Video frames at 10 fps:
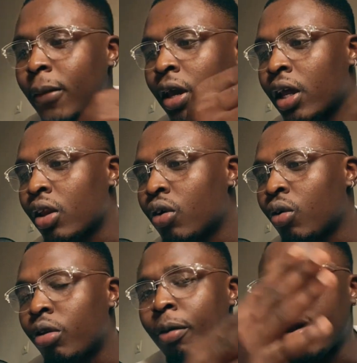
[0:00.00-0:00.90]
And
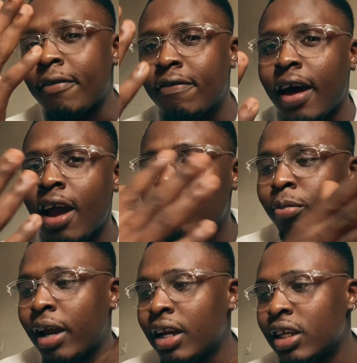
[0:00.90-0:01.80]
on number 5 on
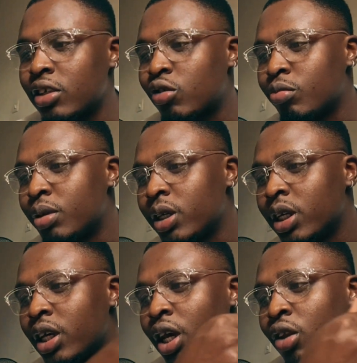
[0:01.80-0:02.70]
my list would
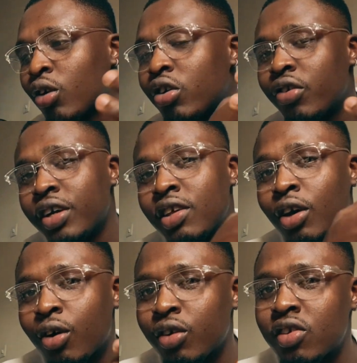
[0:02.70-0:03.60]
be not creating
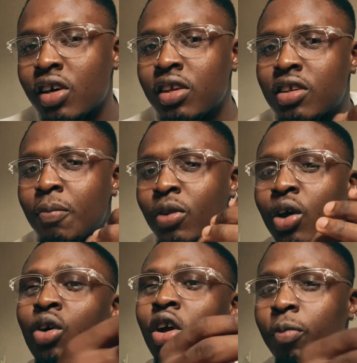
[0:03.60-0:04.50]
content.
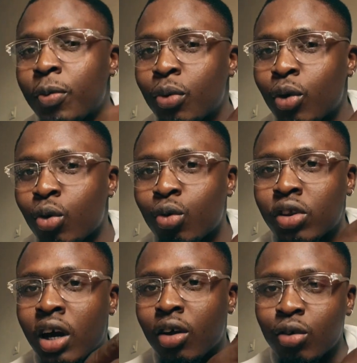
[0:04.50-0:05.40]
A lot of people look
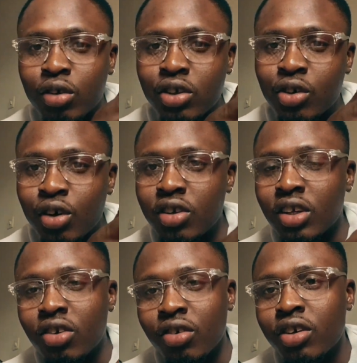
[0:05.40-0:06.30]
down on this
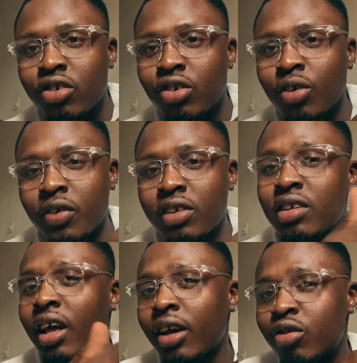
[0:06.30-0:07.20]
content creation of it.
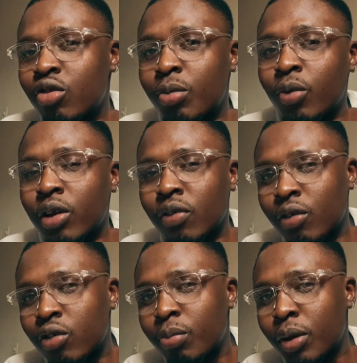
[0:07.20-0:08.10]
And I used to be one of
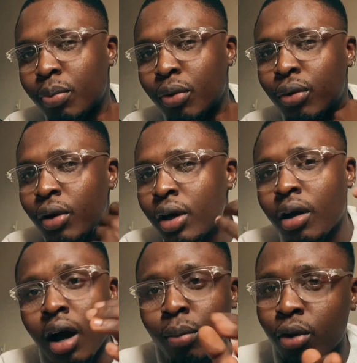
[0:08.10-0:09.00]
those people.
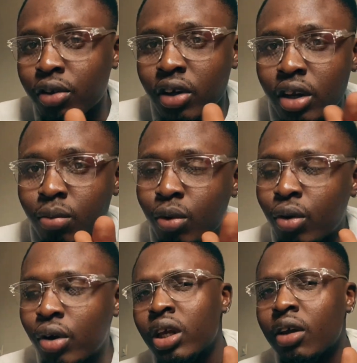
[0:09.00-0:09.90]
I'm not
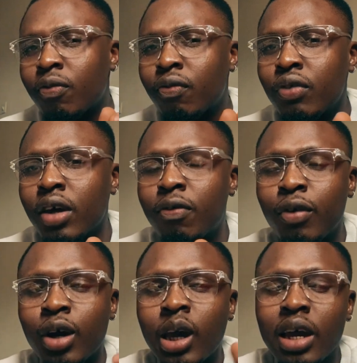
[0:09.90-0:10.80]
anymore. They
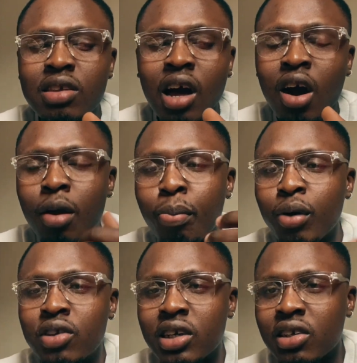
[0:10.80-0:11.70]
forget how
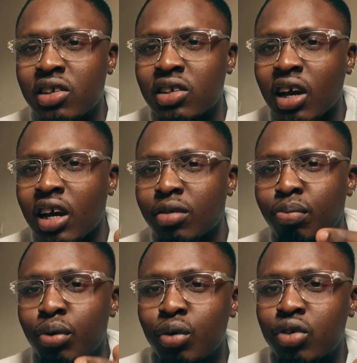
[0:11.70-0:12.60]
important it is, how it
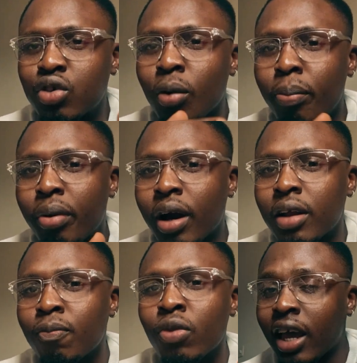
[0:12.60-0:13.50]
builds your
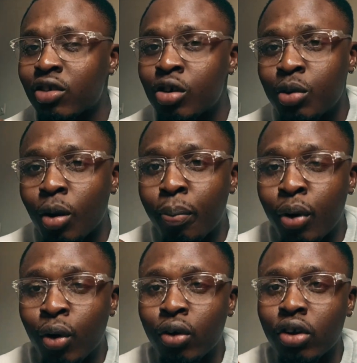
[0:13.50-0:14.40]
brand. stumbled
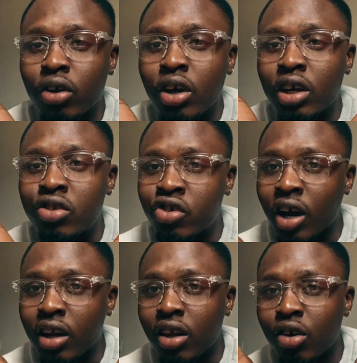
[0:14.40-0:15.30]
upon a
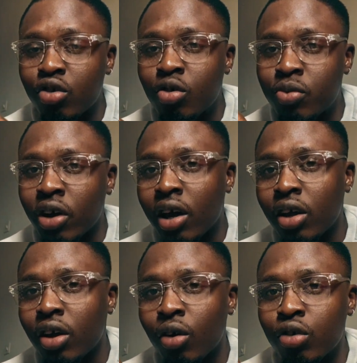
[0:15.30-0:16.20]
YouTube
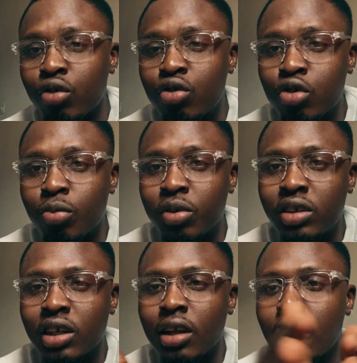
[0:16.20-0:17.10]
channel on YouTube
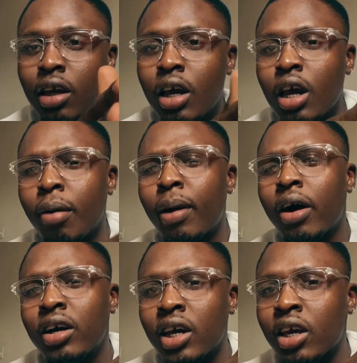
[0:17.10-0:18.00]
recently
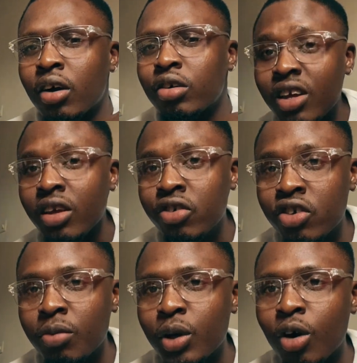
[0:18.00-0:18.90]
about a girl. She's
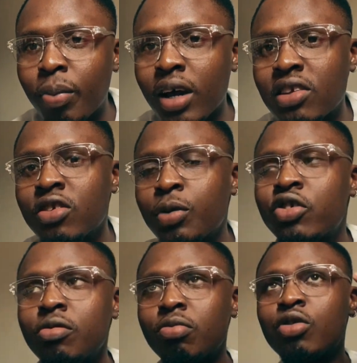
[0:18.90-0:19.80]
a makeup artist, but
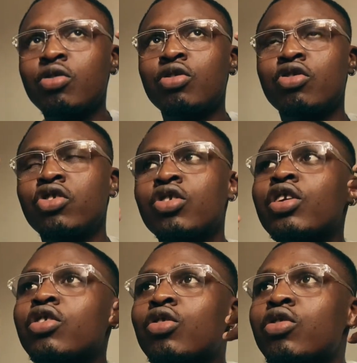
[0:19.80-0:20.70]
she
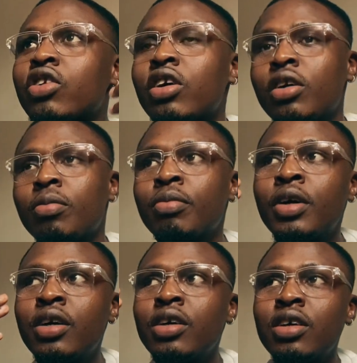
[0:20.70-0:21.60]
does those
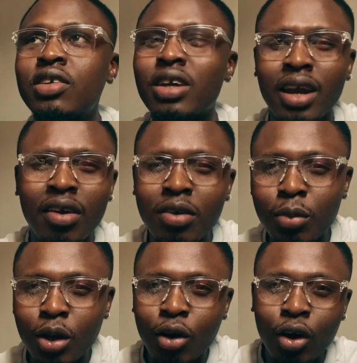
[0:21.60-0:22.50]
scary
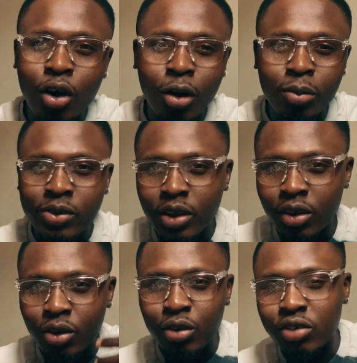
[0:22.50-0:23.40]
makeups and
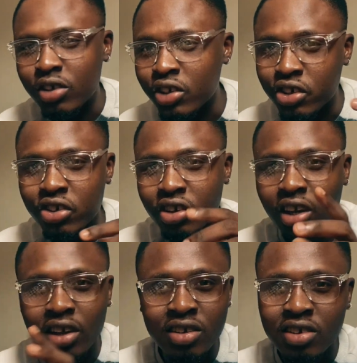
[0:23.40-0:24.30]
all those things. She's an
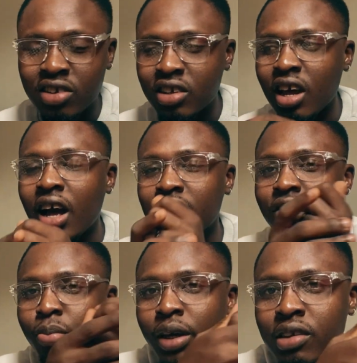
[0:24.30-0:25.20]
artist in that
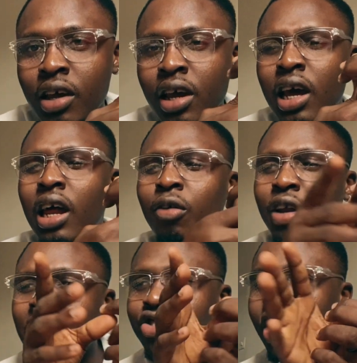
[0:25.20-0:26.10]
aspect. And when
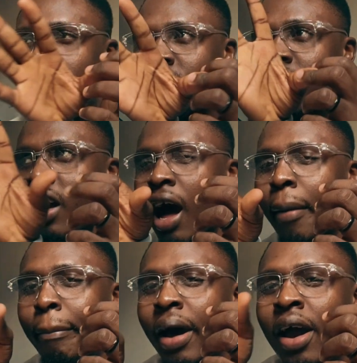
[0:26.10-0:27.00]
I checked her
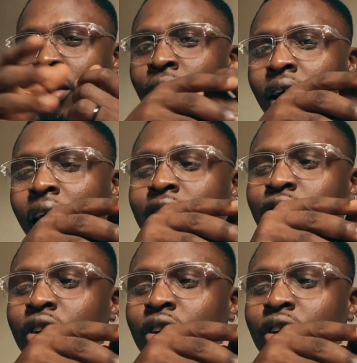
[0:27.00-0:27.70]
bio, I saw